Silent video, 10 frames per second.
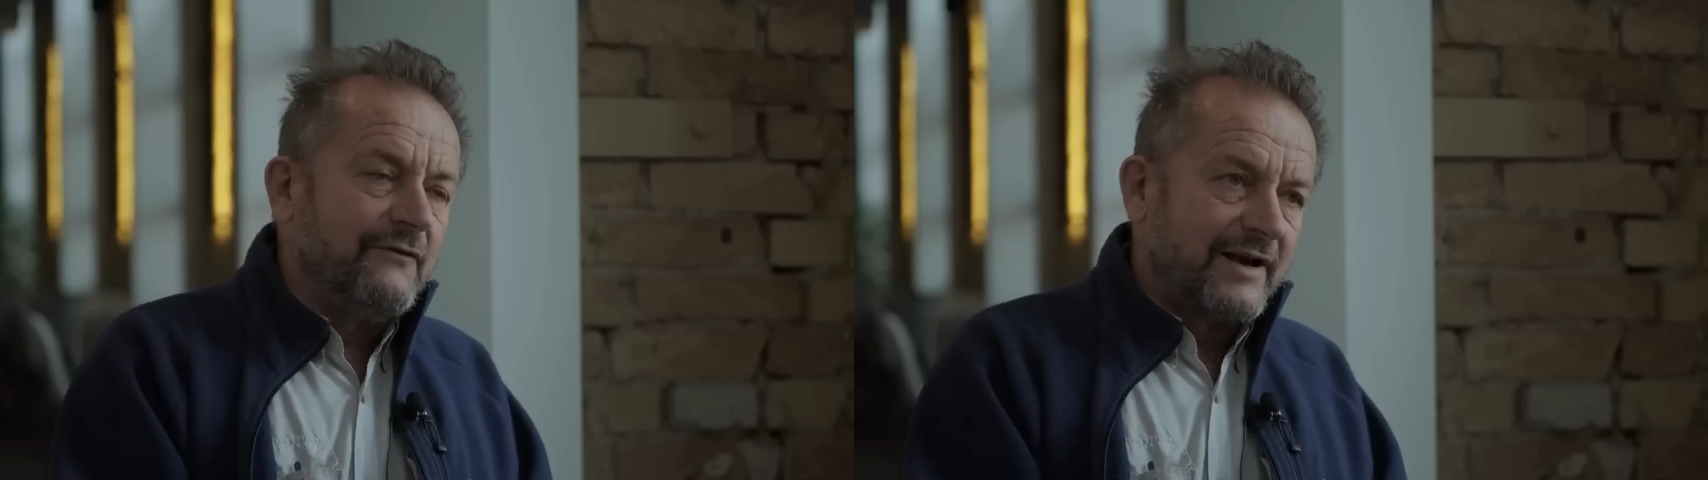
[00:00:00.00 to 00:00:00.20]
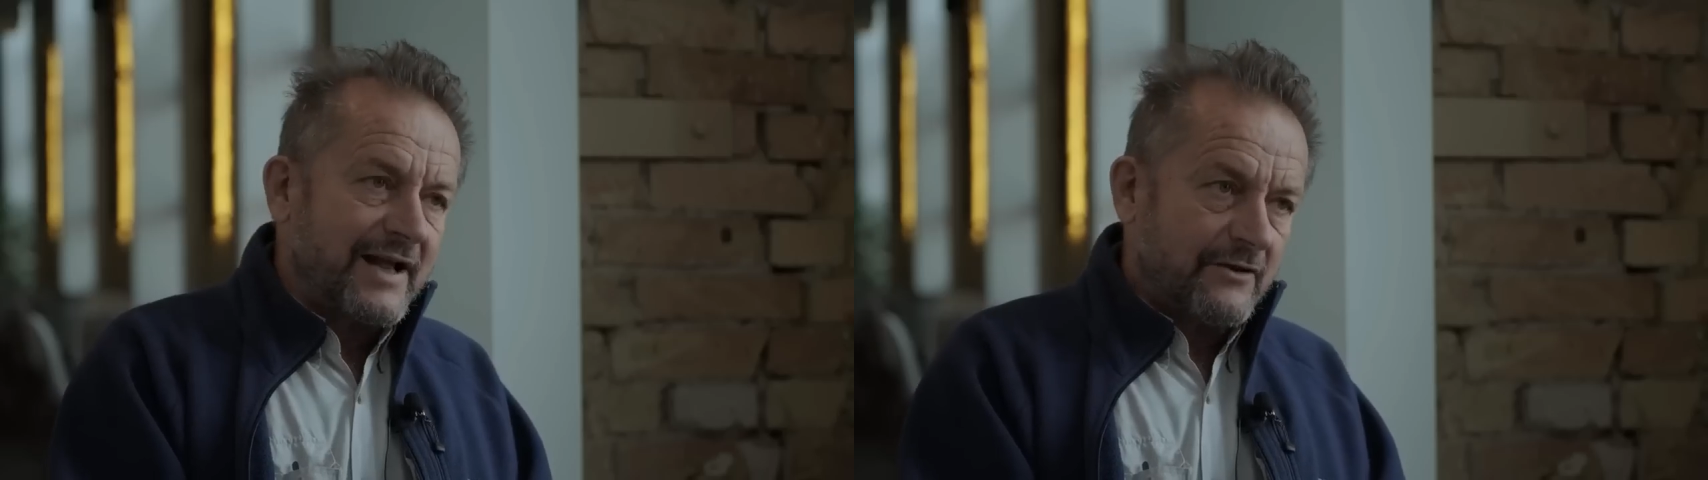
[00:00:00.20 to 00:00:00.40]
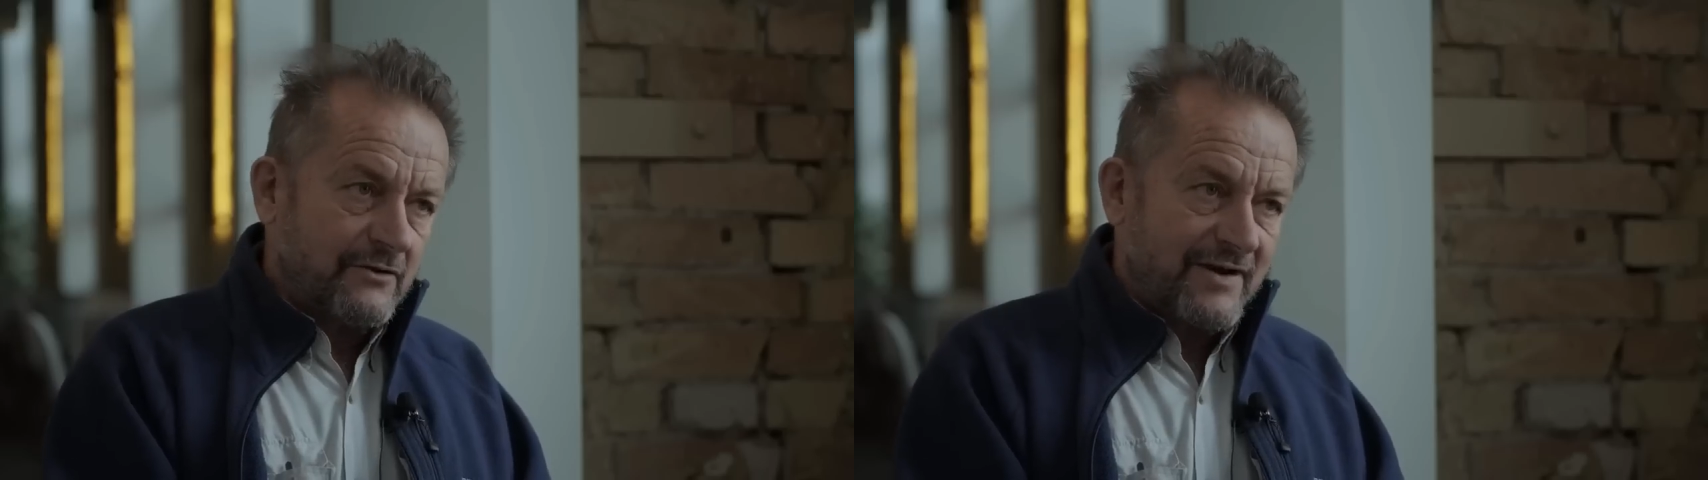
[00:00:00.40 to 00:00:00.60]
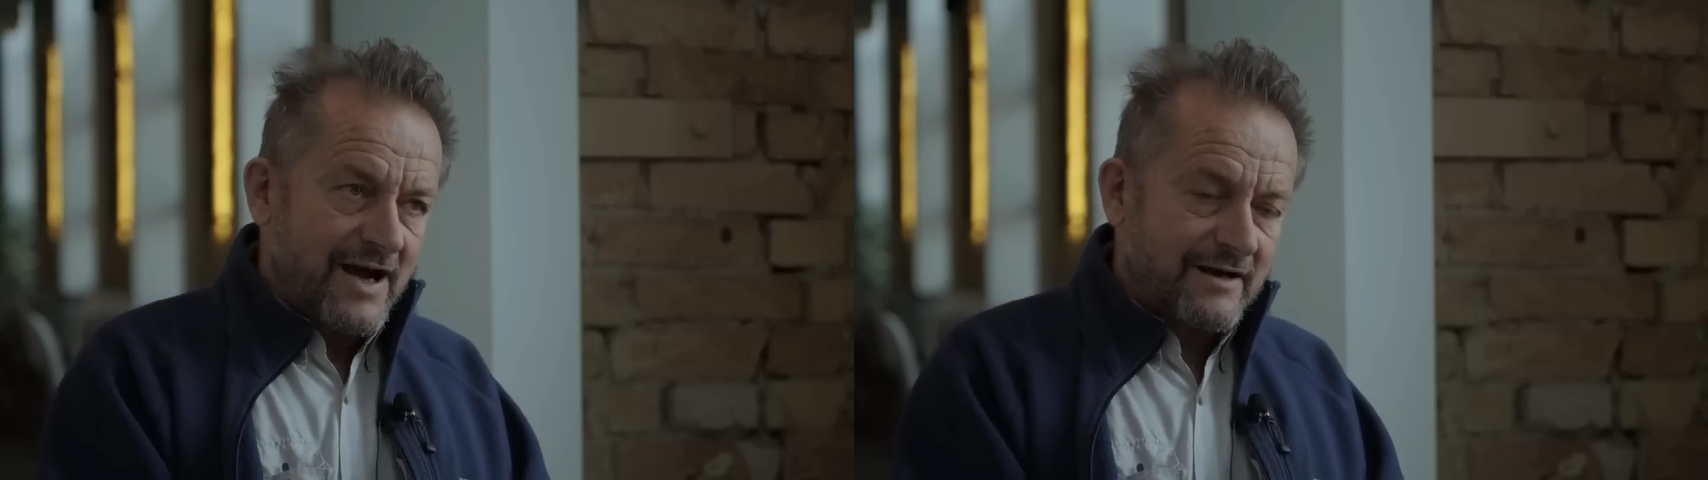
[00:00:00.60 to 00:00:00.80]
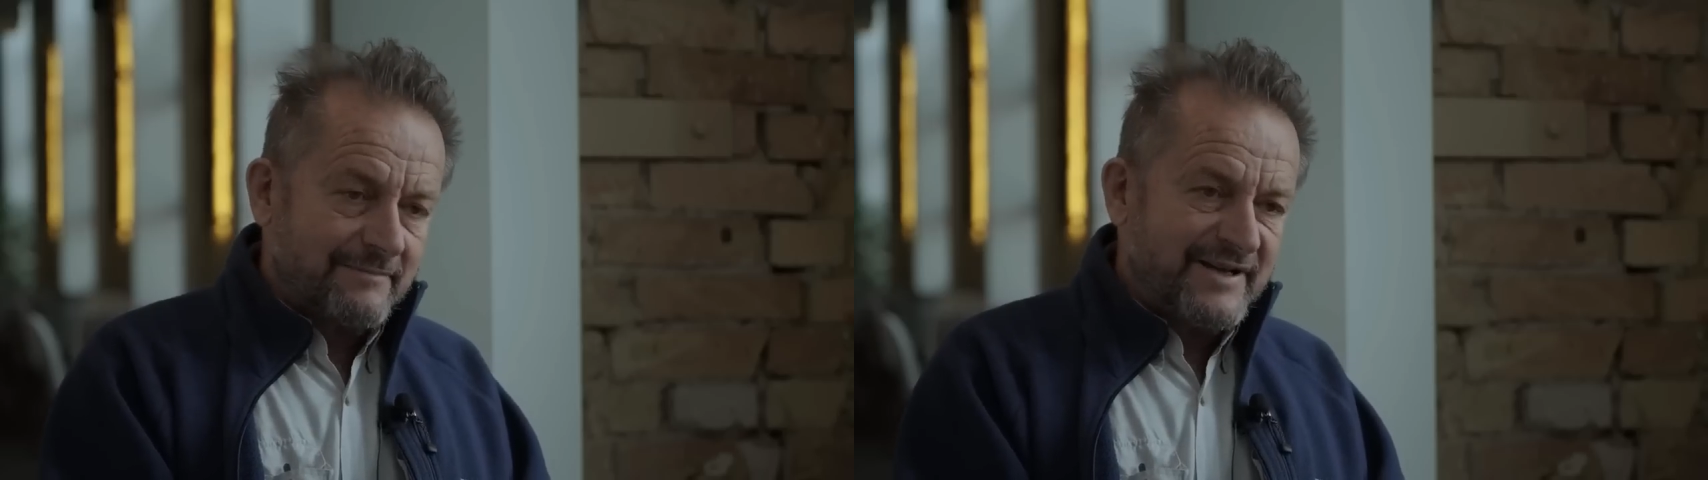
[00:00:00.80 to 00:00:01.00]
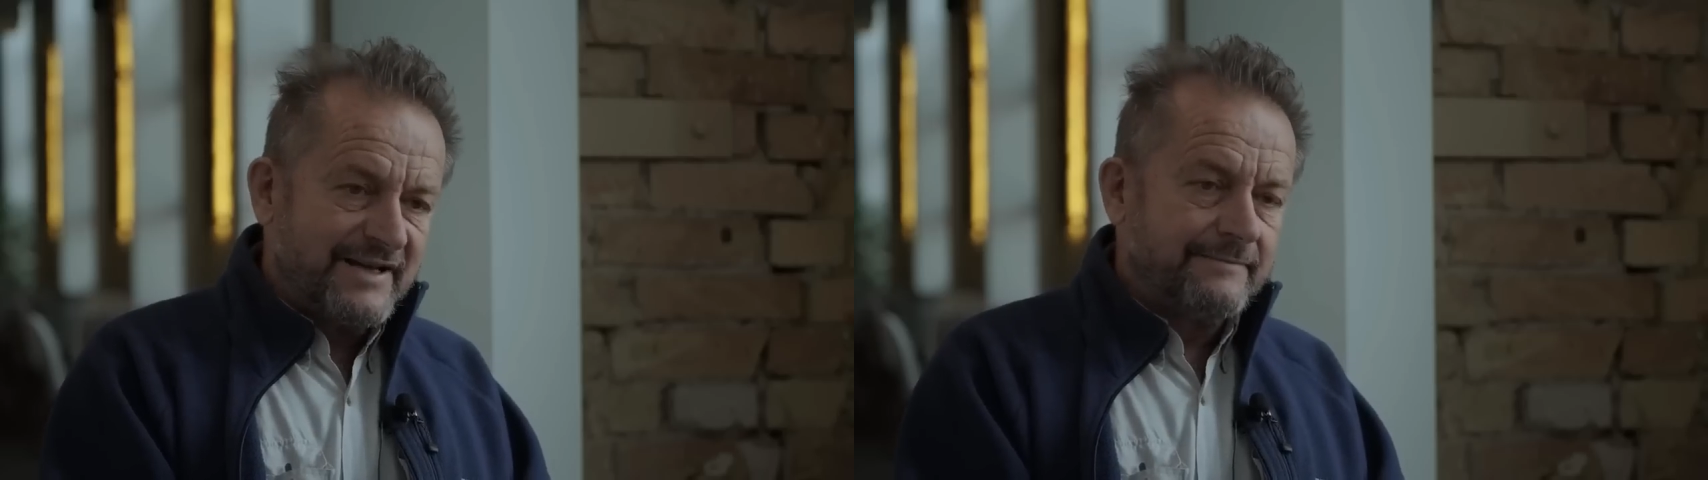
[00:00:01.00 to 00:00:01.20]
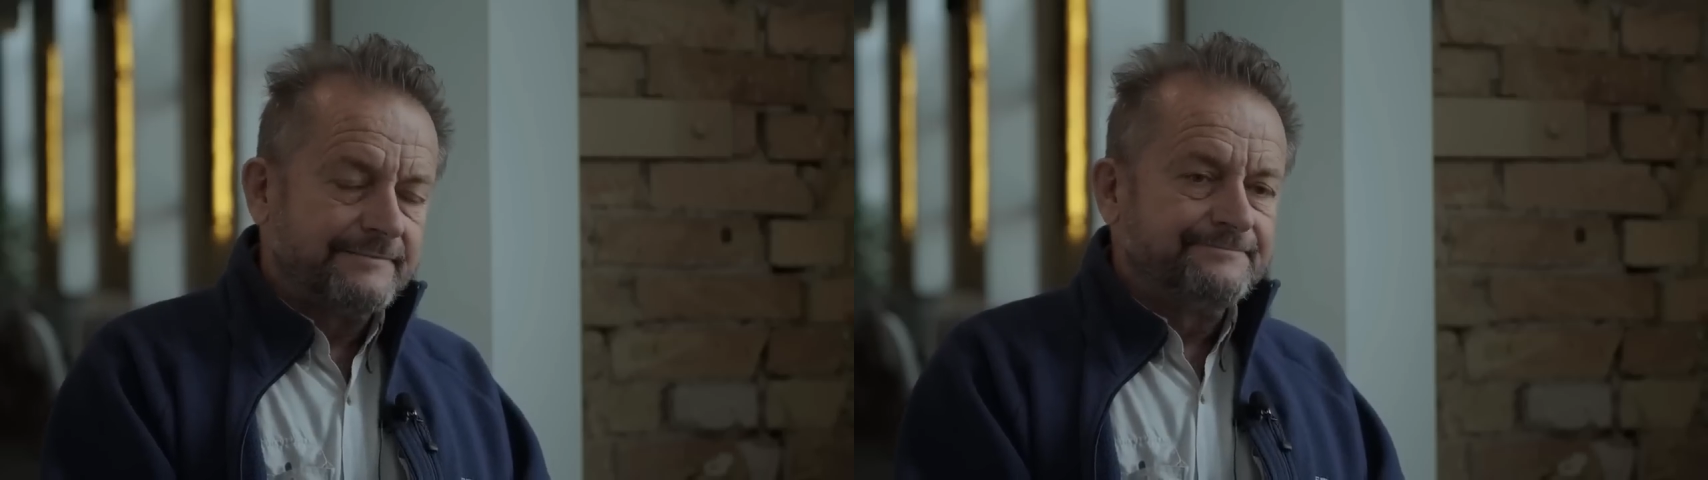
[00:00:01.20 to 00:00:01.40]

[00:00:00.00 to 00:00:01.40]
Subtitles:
of a kind of army.